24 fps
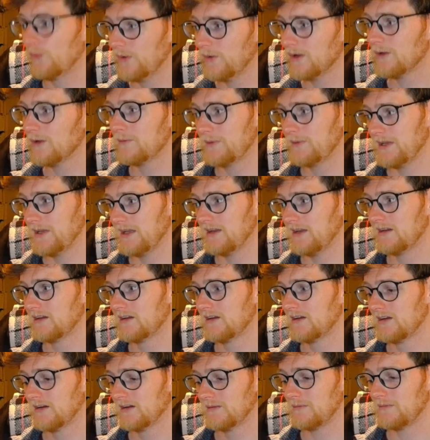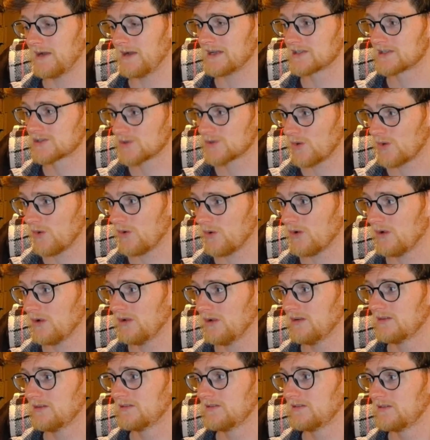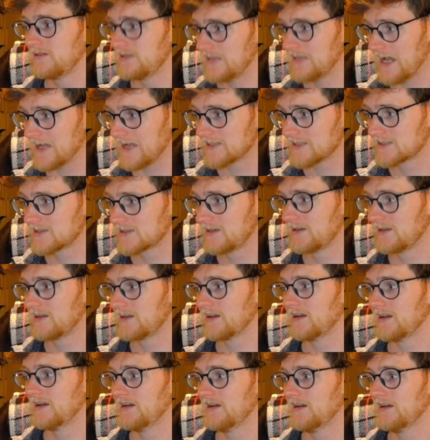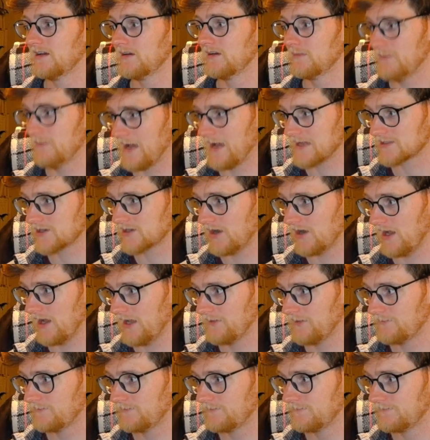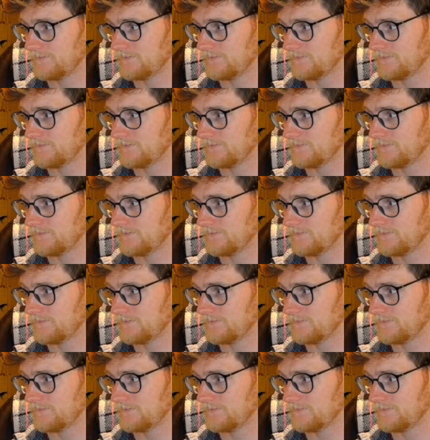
will be my sole desk mascot.